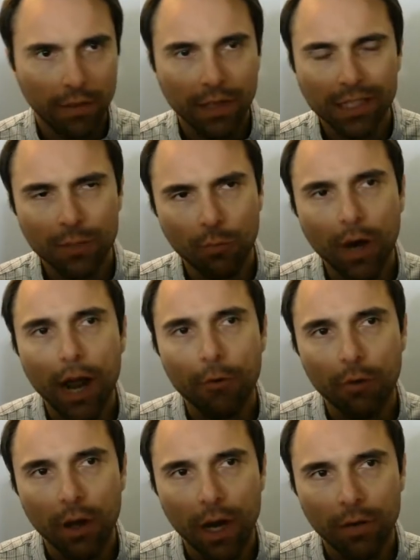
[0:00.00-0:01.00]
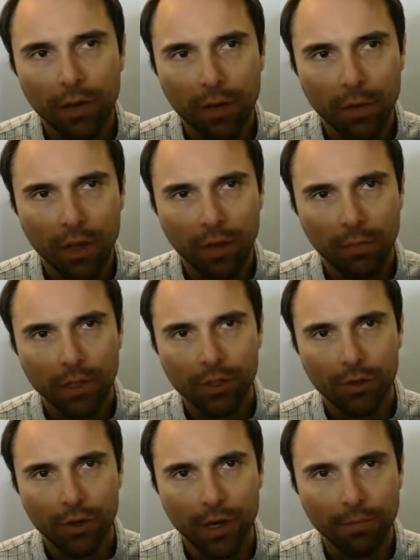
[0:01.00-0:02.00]
This is what I run every time I lock my
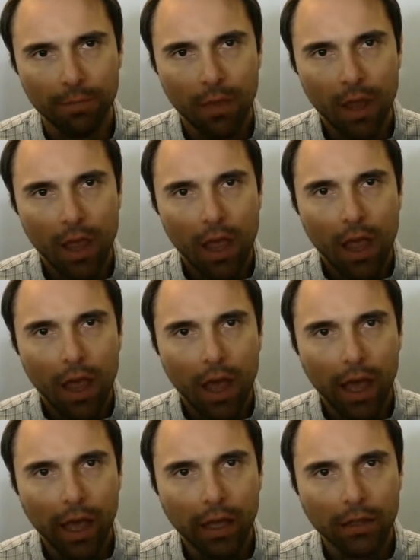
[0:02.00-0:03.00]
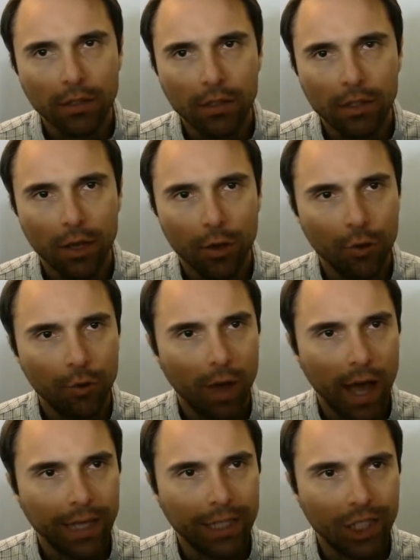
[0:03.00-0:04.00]
screen, and so
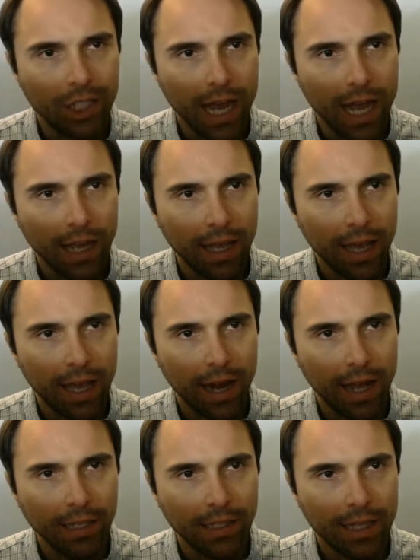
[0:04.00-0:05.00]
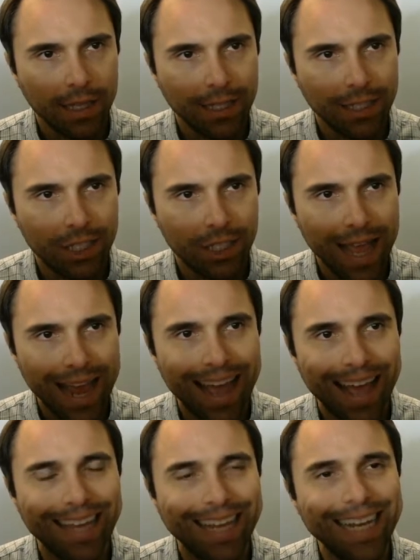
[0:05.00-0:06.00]
I check and I
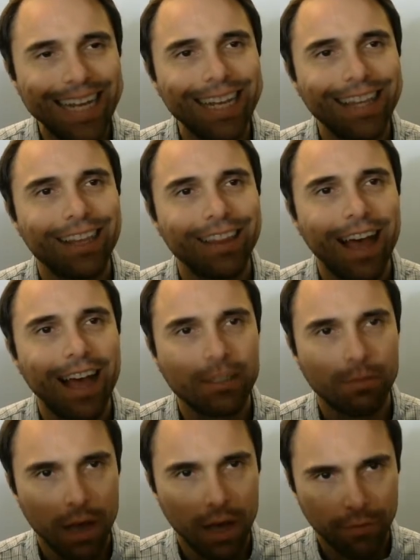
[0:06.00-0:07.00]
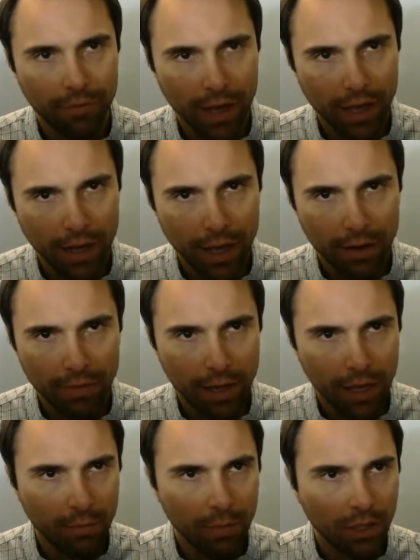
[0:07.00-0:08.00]
get the last modify date of the
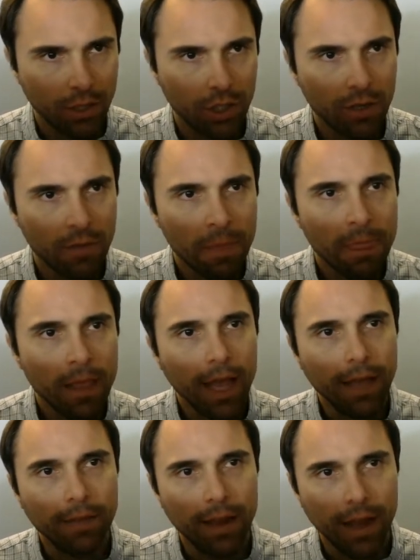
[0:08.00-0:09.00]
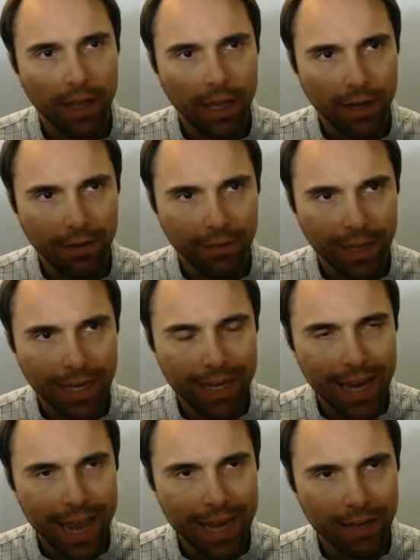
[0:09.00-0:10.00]
image, and then I get the
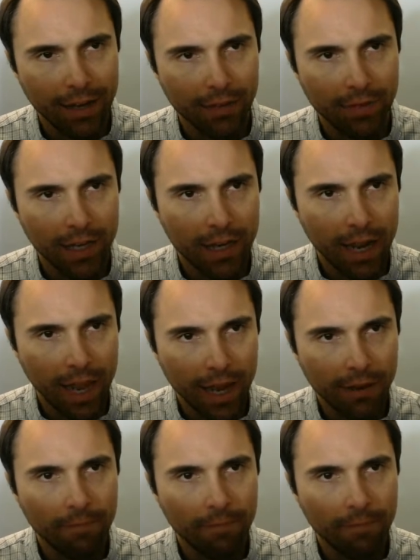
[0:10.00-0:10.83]
date of today.